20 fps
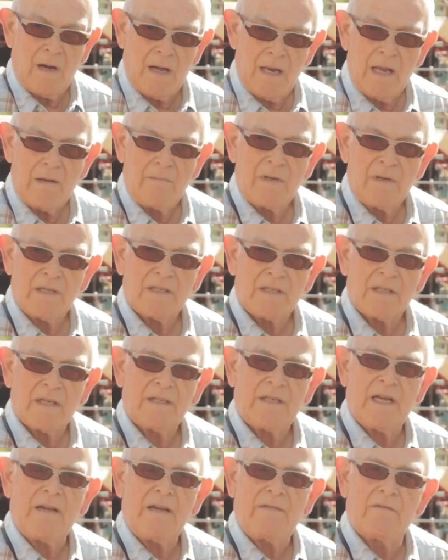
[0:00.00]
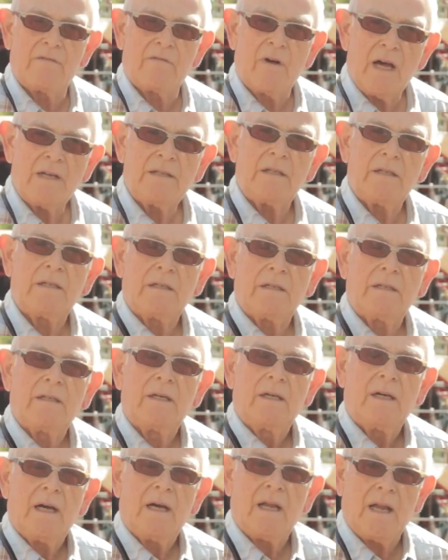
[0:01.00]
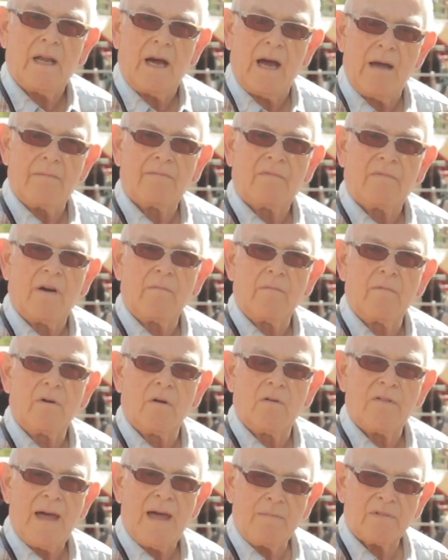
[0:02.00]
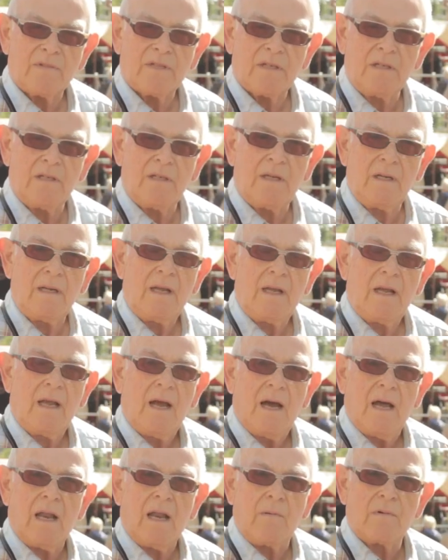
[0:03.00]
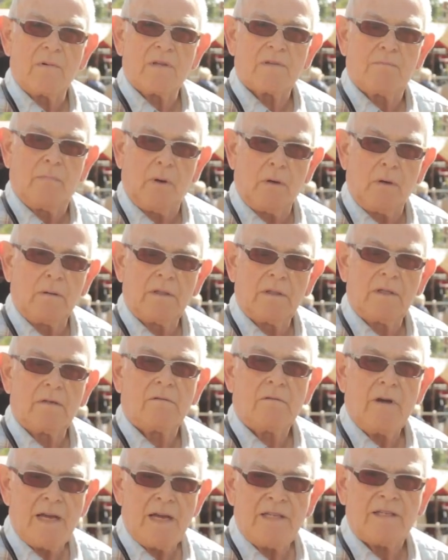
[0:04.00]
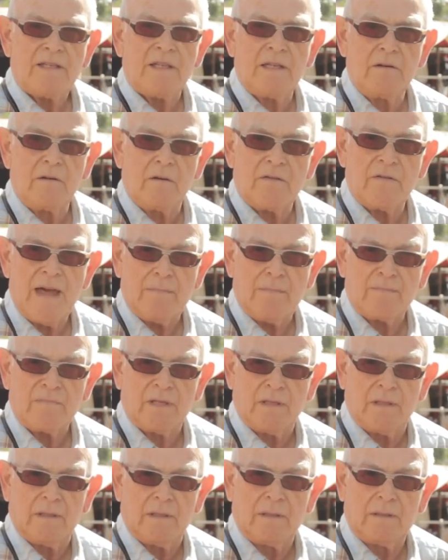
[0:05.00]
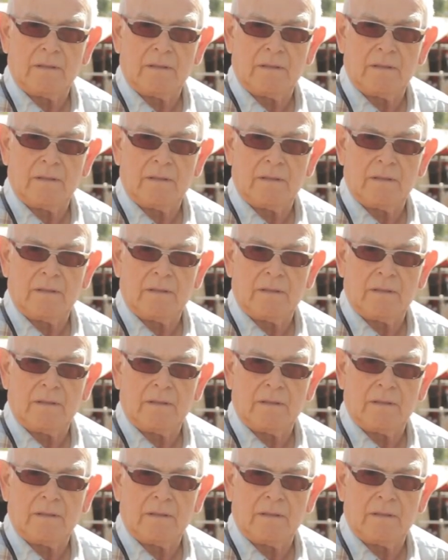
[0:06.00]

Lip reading: My name is David Rudd and I am from Northampton and I was born and raised in Northampton.